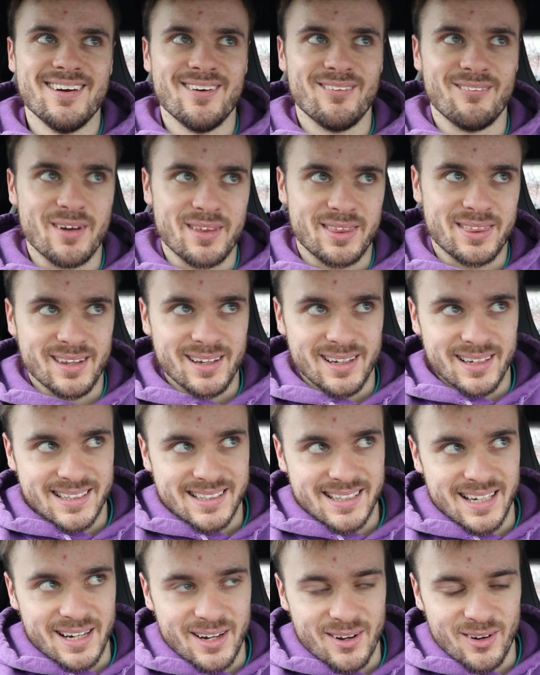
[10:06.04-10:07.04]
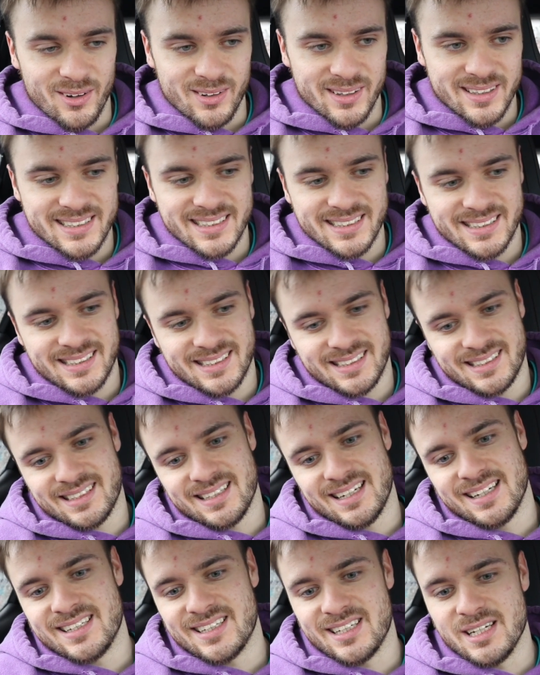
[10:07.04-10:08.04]
with a psychologist,
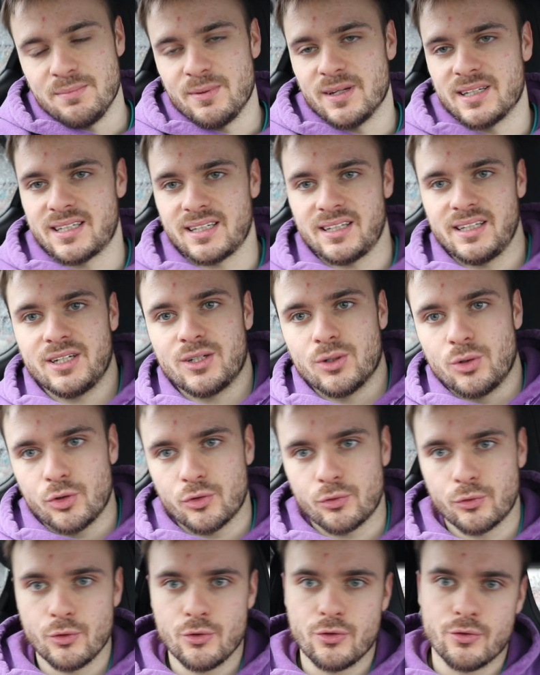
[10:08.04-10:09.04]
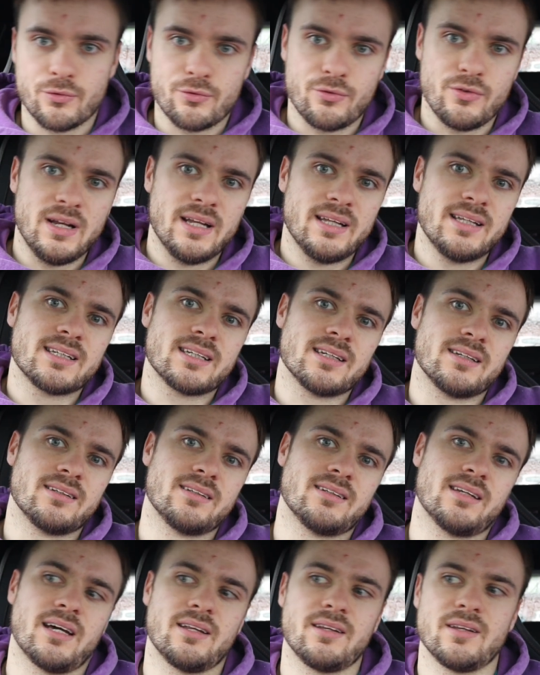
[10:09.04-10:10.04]
and she basically goes through the feelings
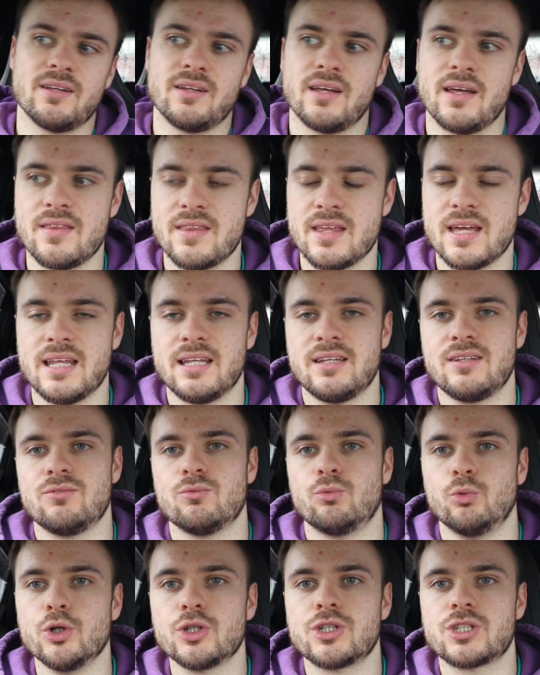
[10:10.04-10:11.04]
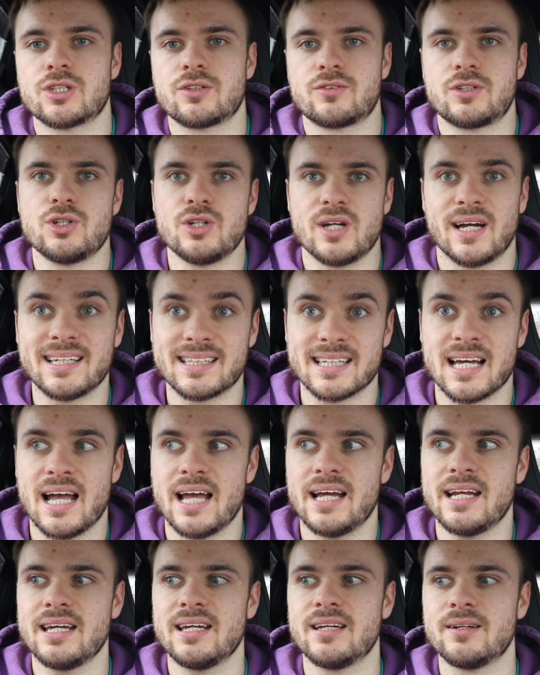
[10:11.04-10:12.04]
and roots to
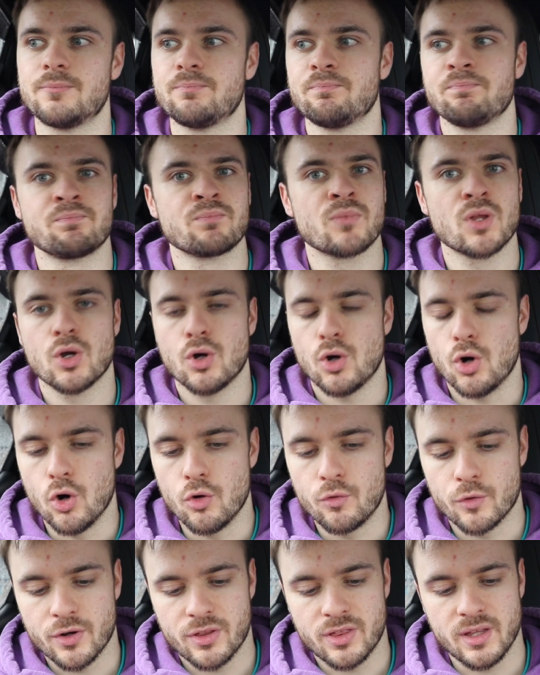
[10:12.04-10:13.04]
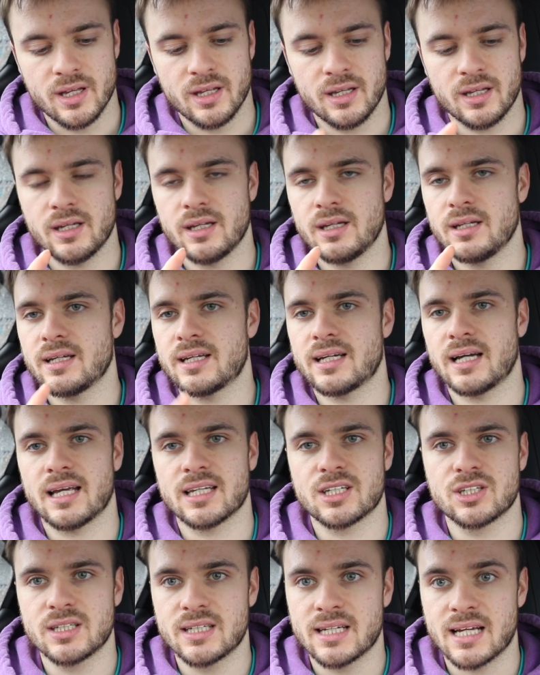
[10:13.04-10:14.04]
anxiety and overthinking,
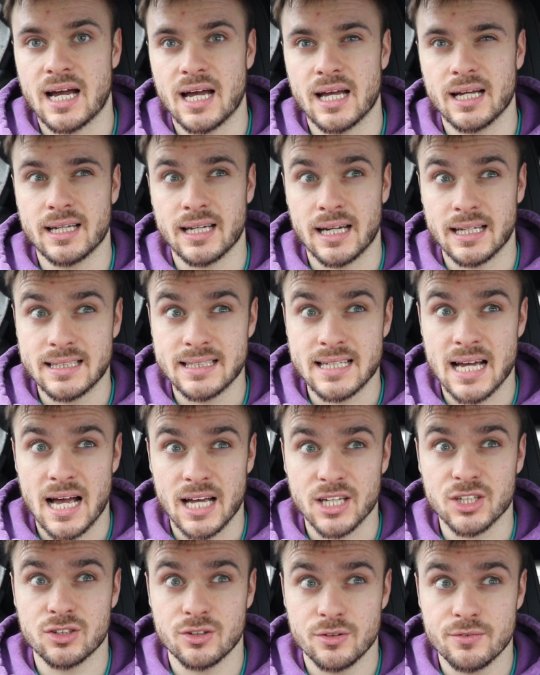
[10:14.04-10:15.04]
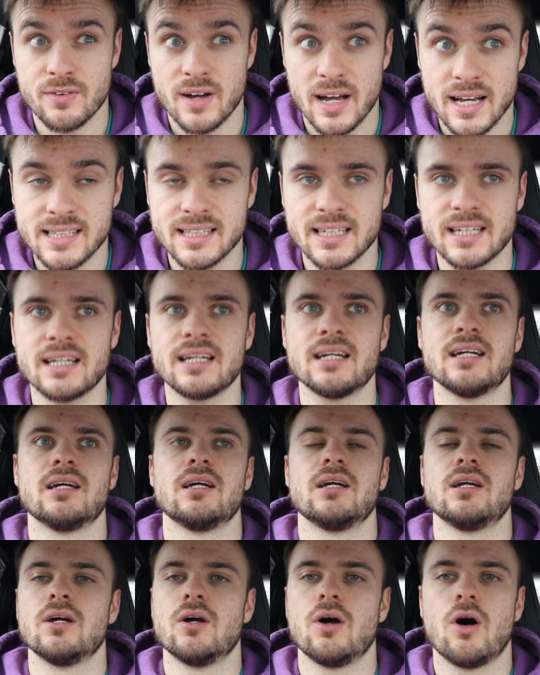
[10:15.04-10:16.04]
catastrophizing,
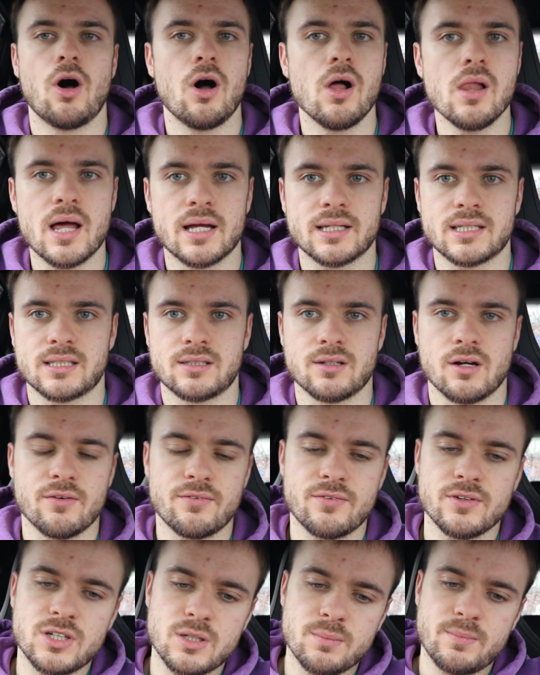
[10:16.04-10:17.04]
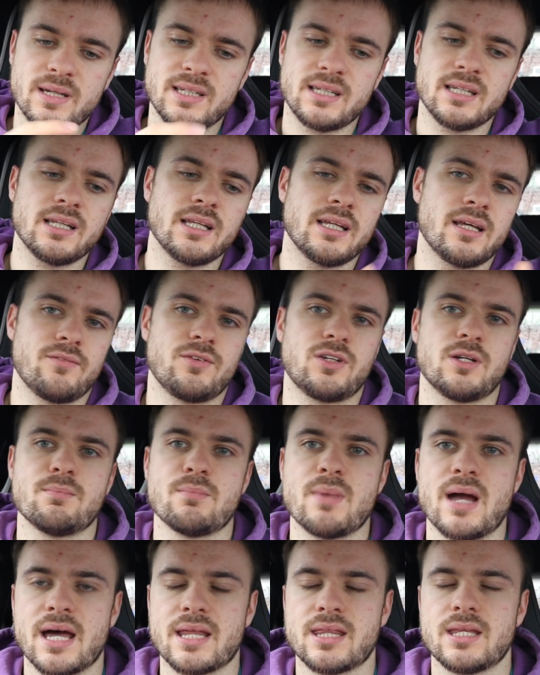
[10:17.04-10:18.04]
all that stuff. And she basically gives you
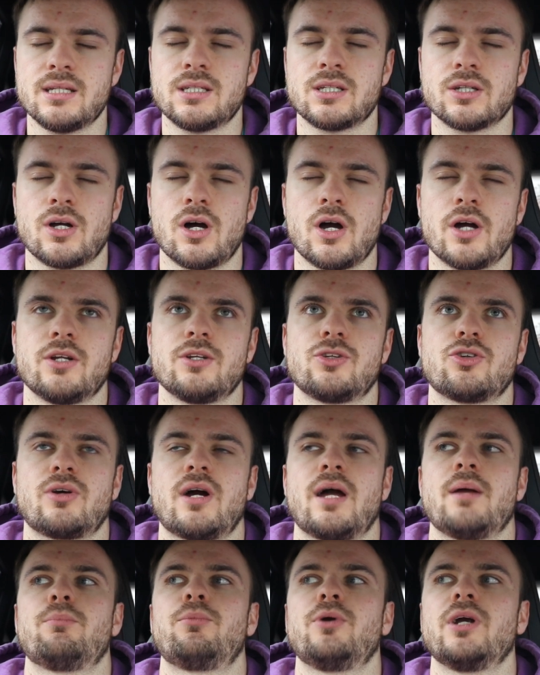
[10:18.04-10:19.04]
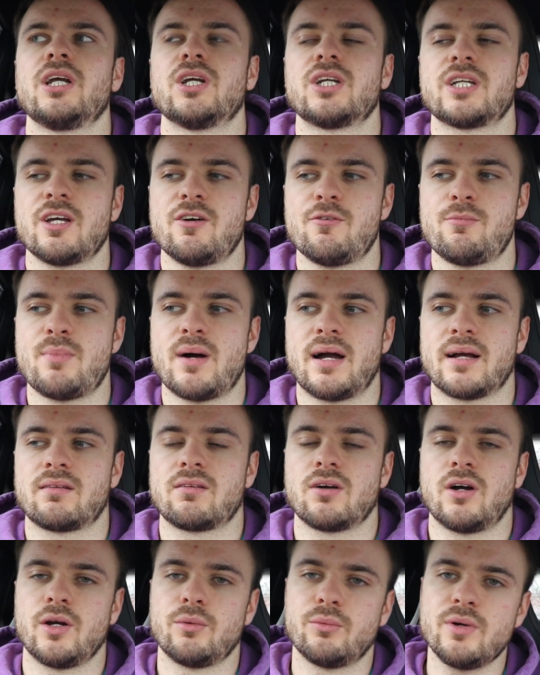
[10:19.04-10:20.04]
methods on how to try and bring yourself back
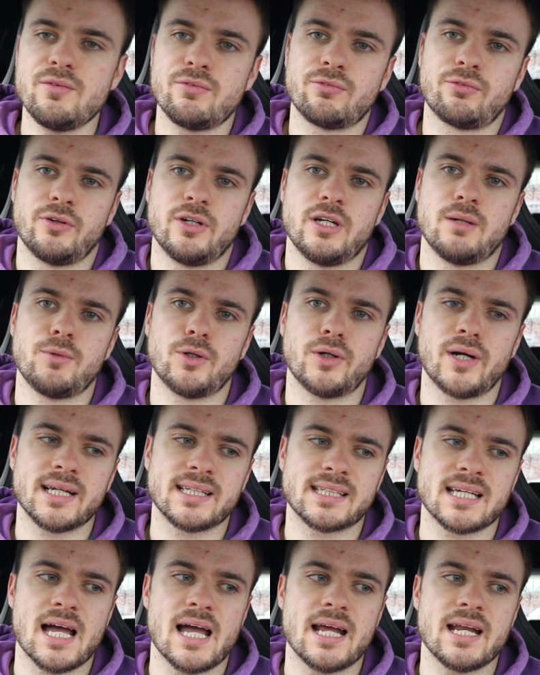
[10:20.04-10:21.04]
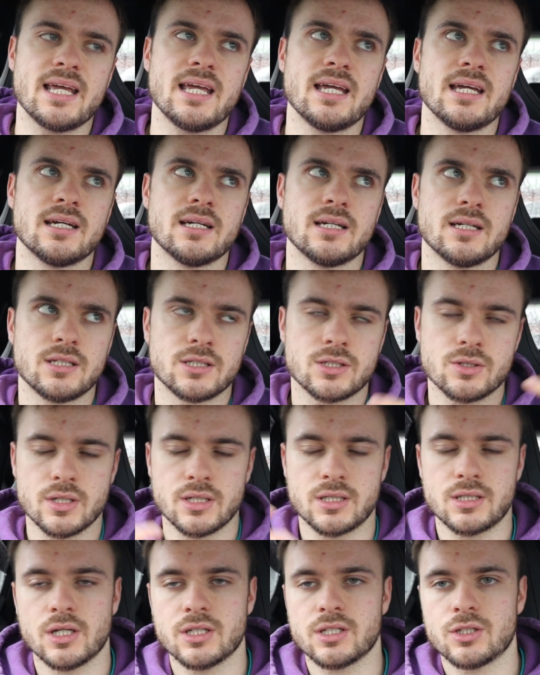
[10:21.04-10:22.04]
down, reframe your anxiety so
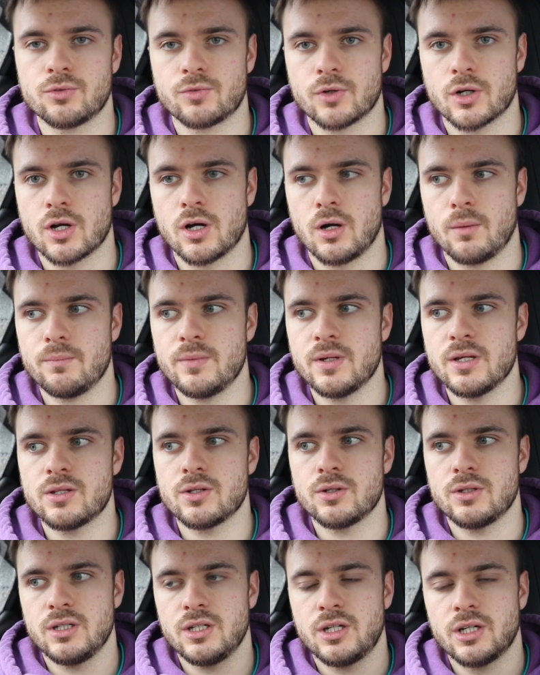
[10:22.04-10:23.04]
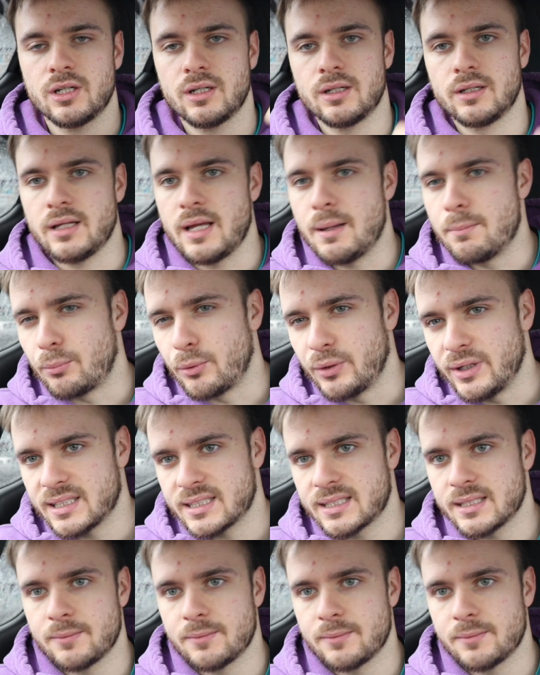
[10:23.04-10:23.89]
that it doesn't overcome you, that you can embrace